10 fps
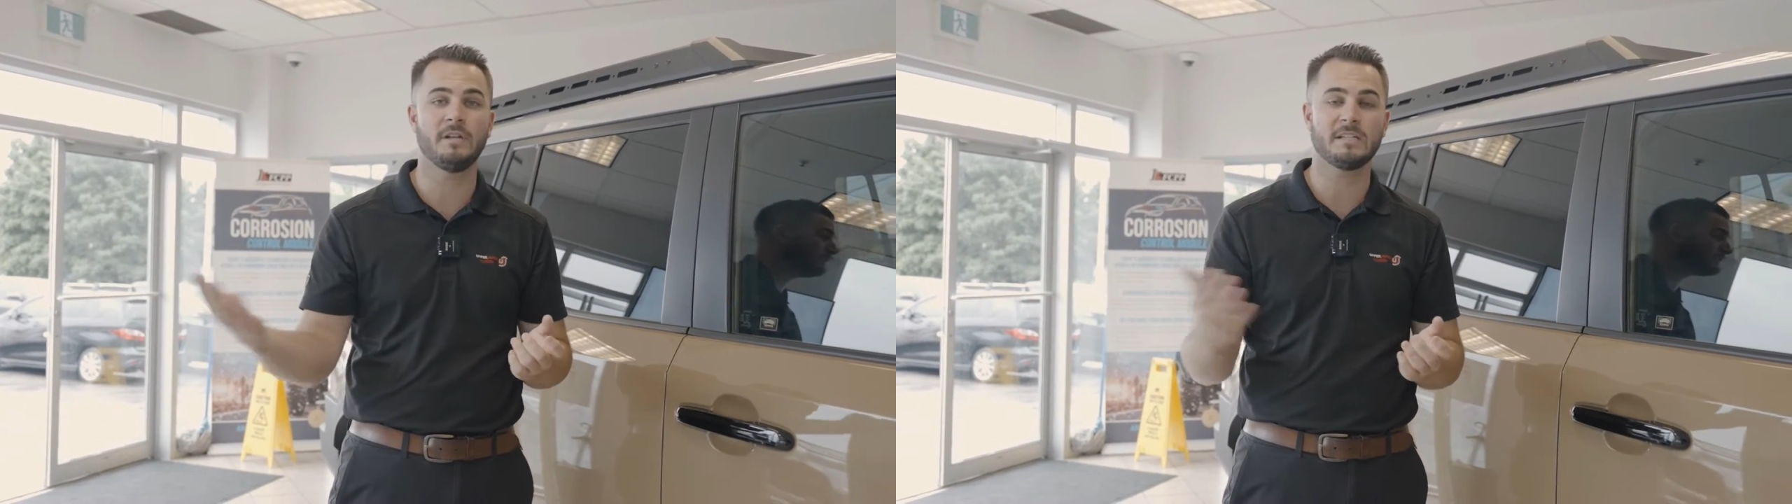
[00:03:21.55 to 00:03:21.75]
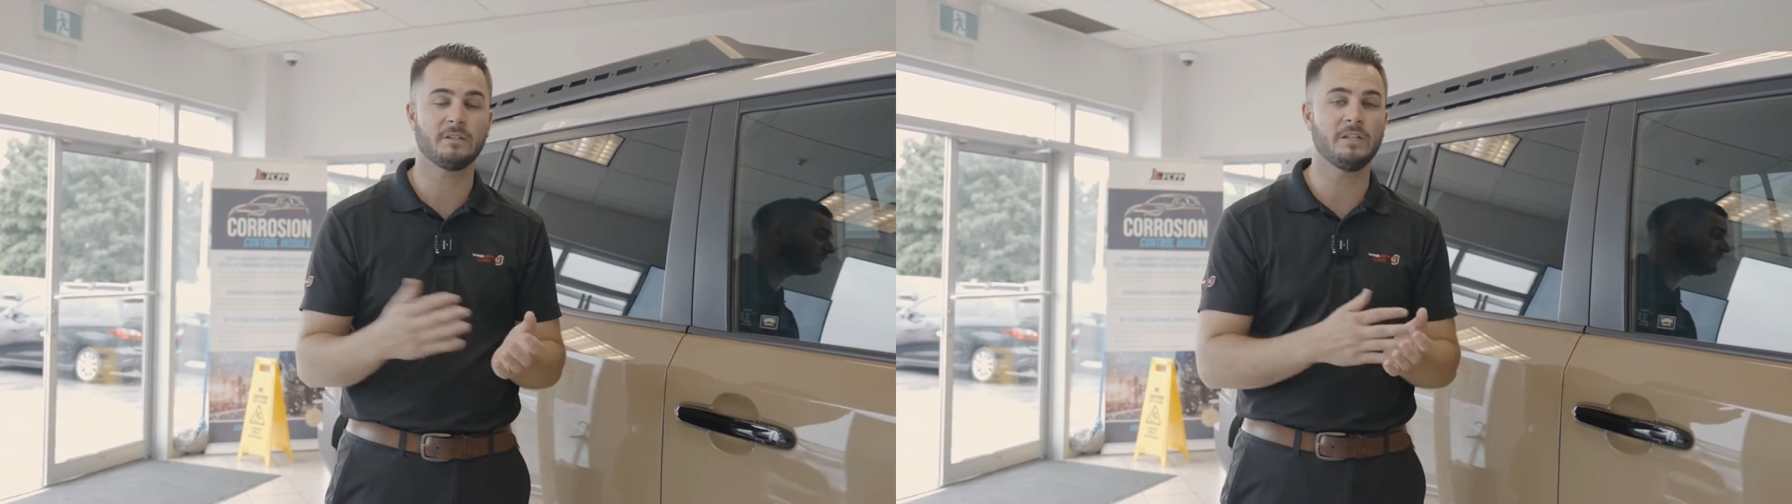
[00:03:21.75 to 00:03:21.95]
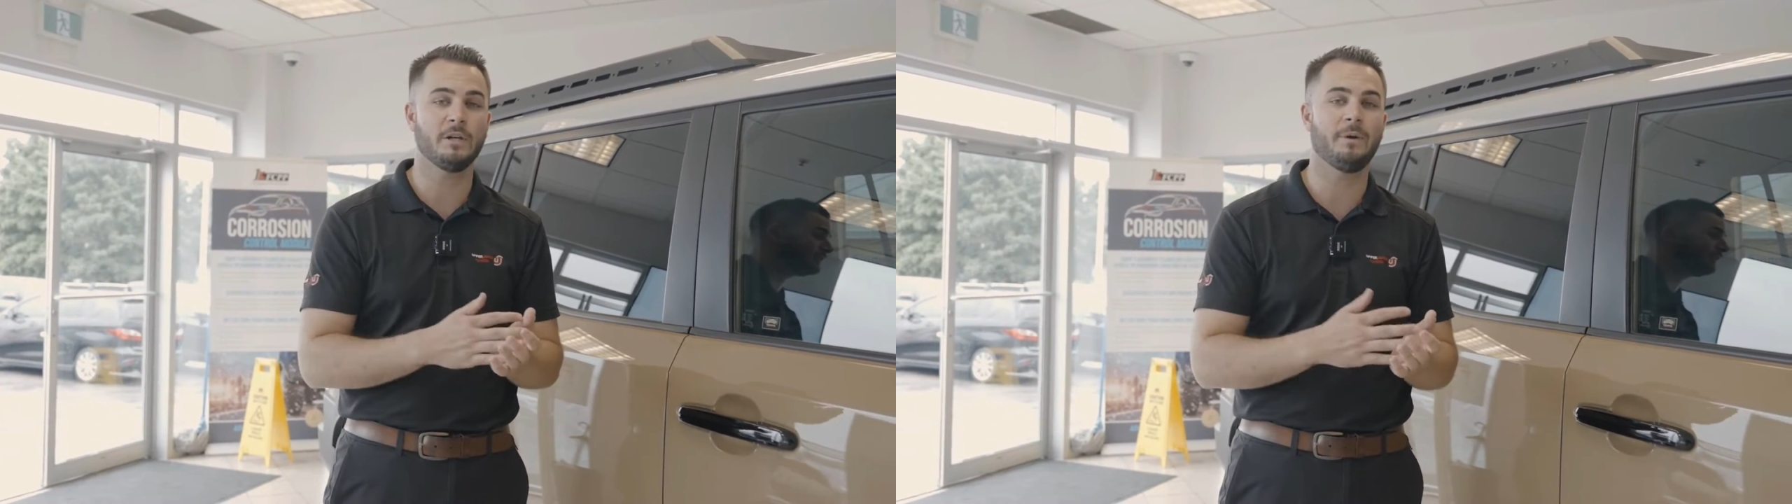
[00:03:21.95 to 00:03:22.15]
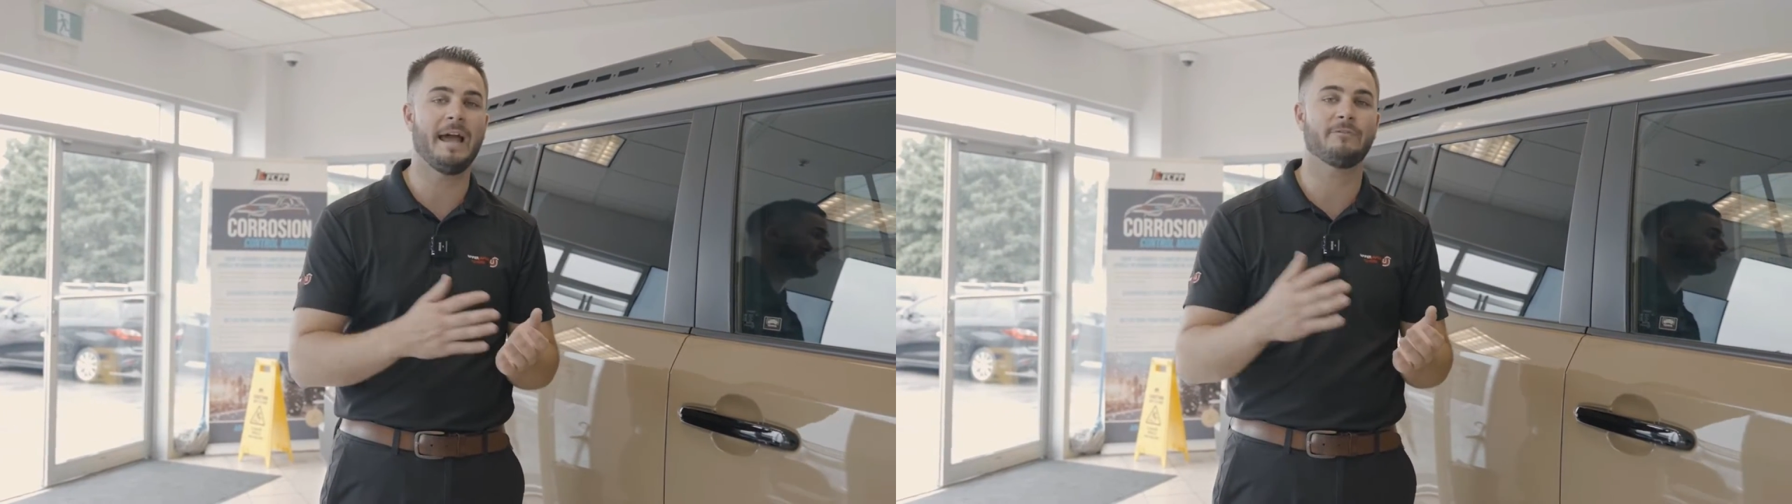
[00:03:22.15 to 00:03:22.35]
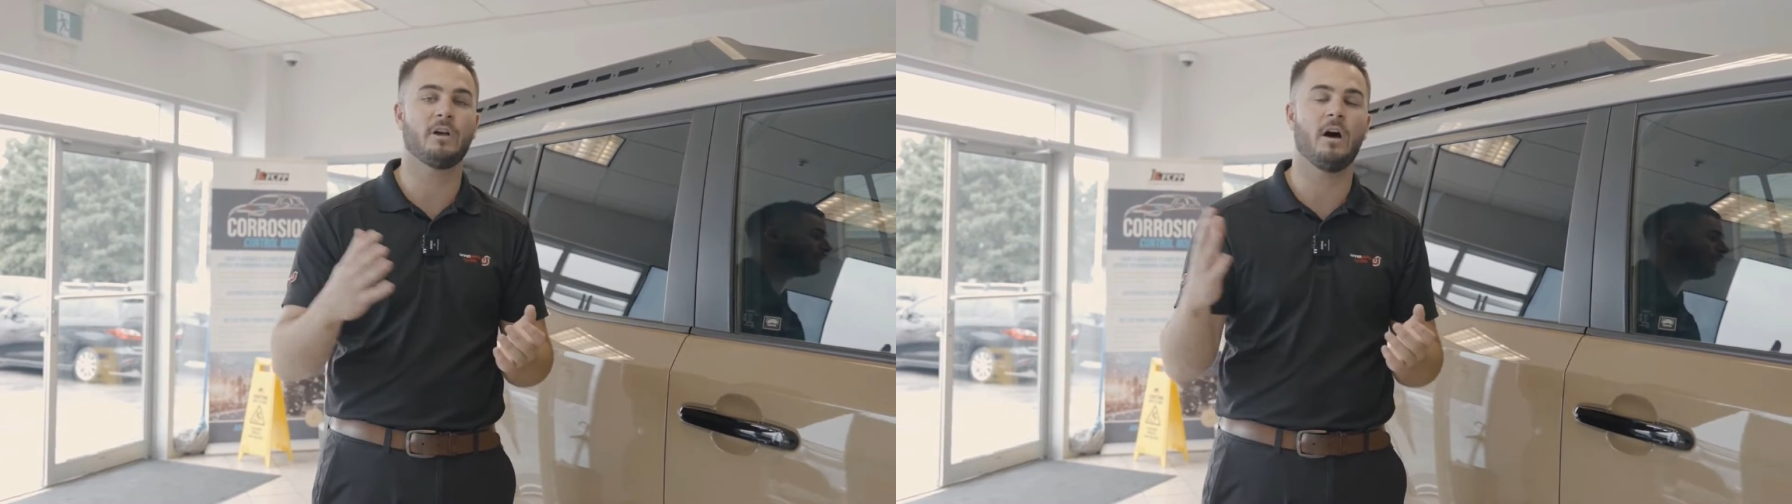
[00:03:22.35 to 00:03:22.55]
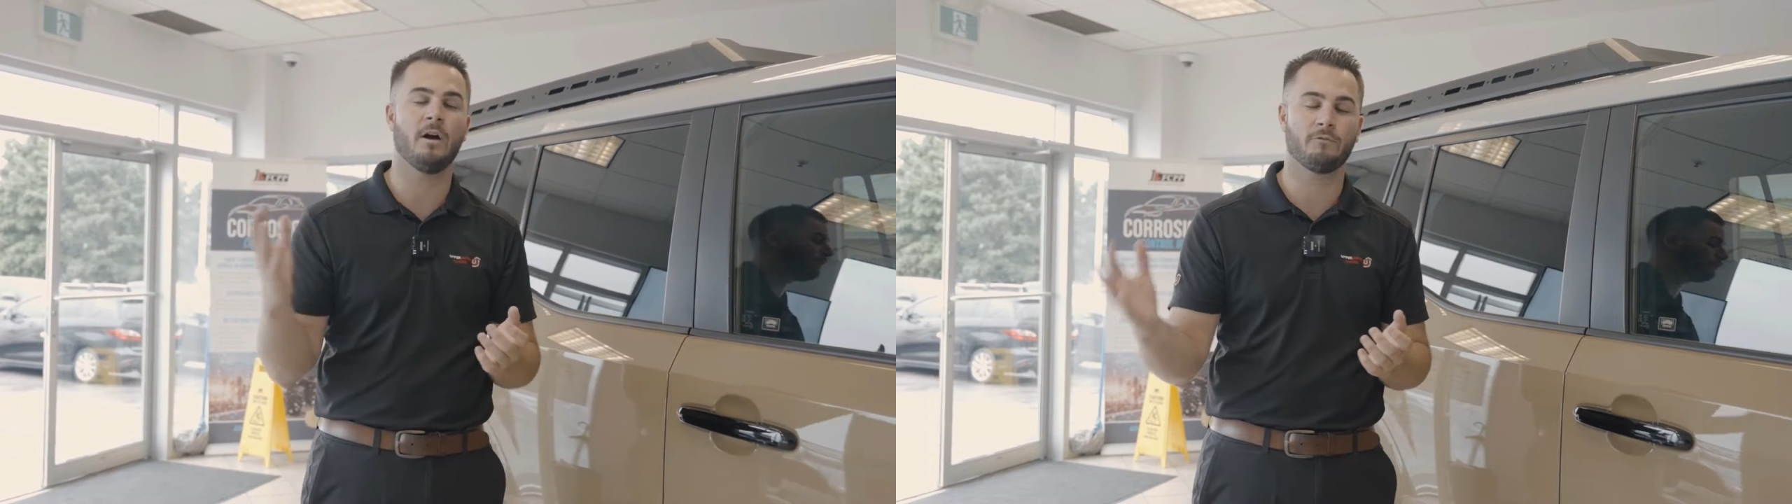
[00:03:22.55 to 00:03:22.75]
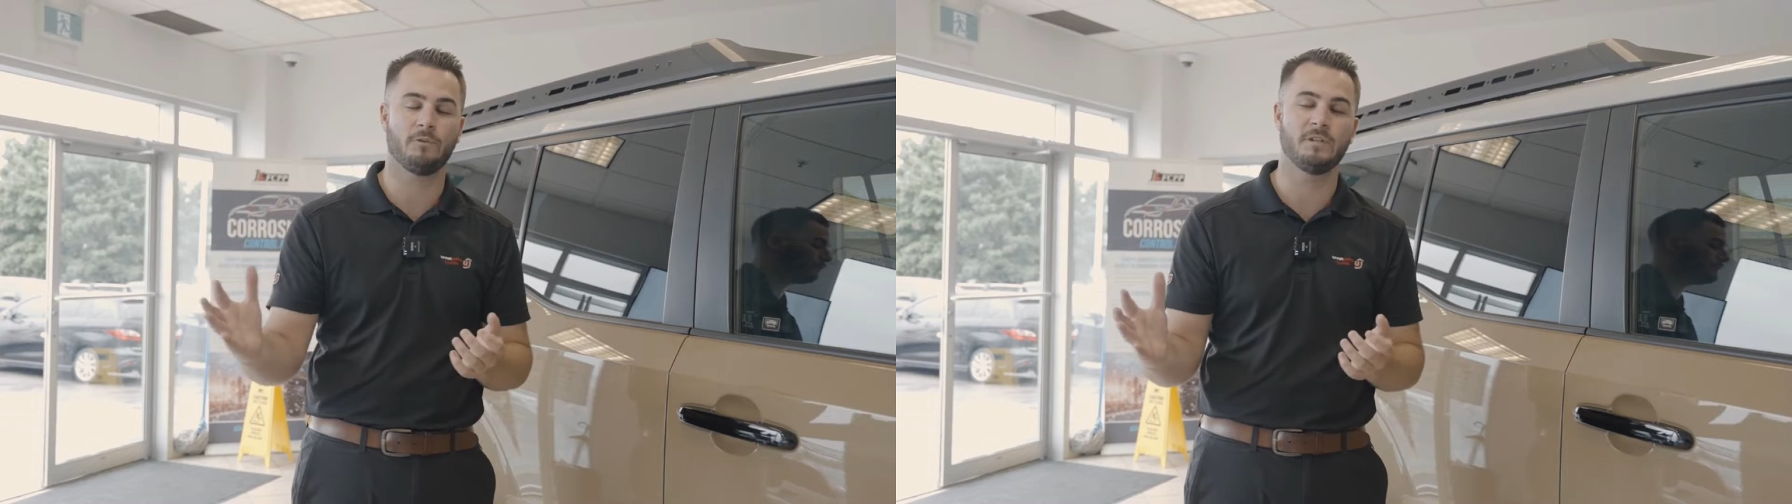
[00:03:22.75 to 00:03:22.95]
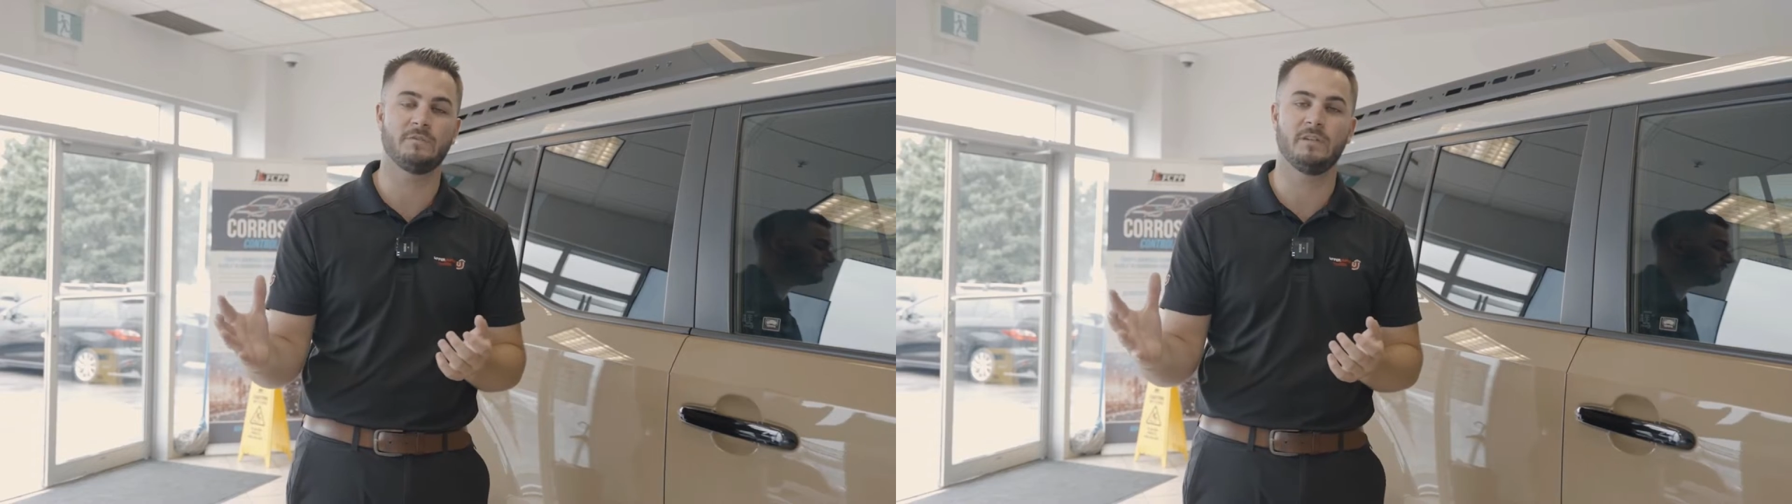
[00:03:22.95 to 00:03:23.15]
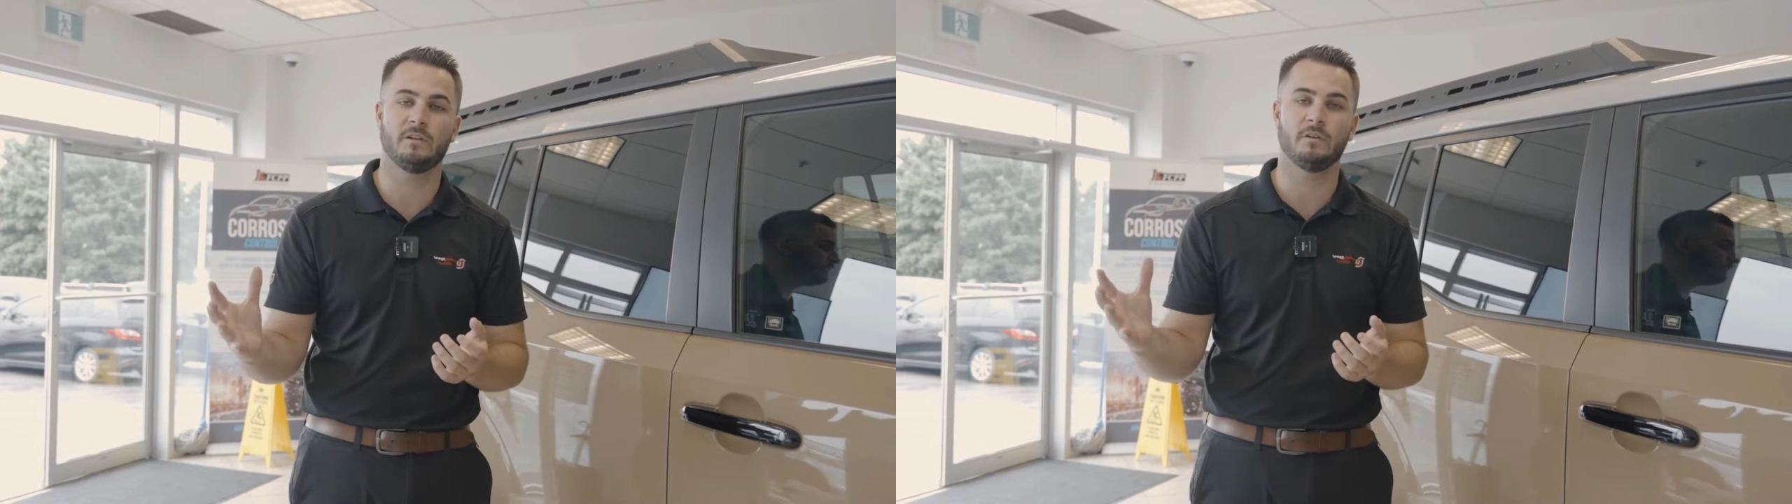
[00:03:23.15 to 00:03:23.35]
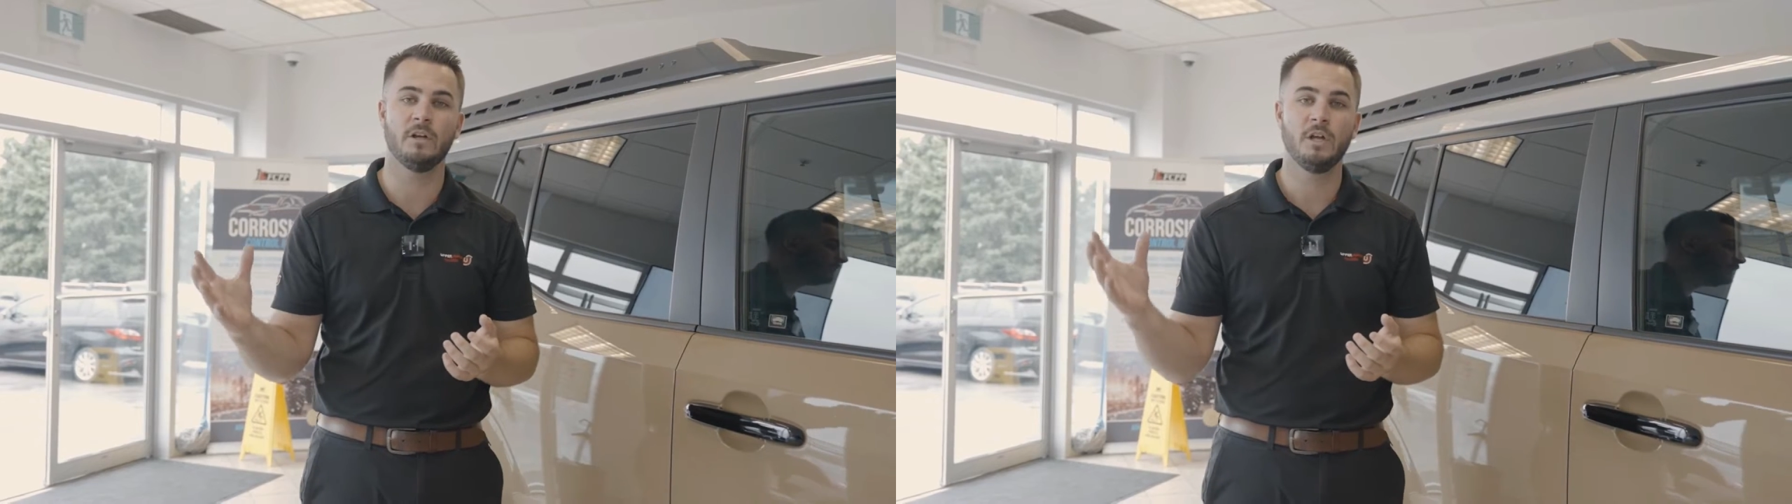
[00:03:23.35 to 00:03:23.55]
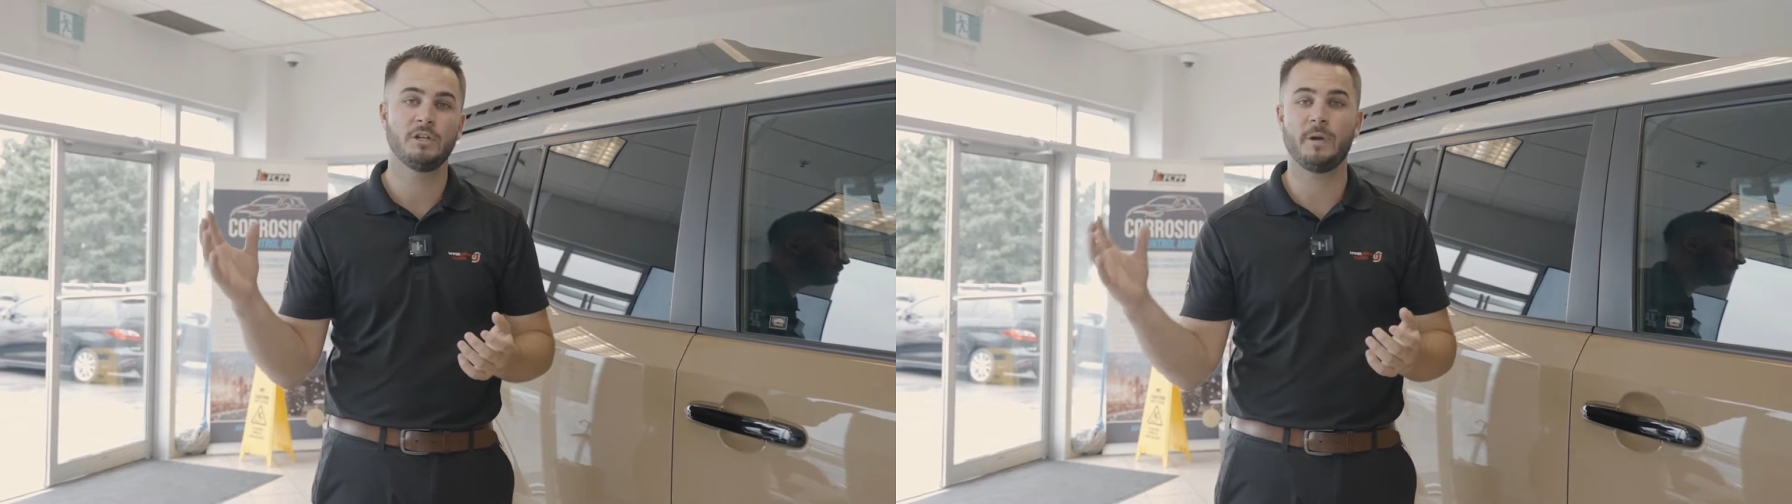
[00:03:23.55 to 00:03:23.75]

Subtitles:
You necessarily don't have to off-road this vehicle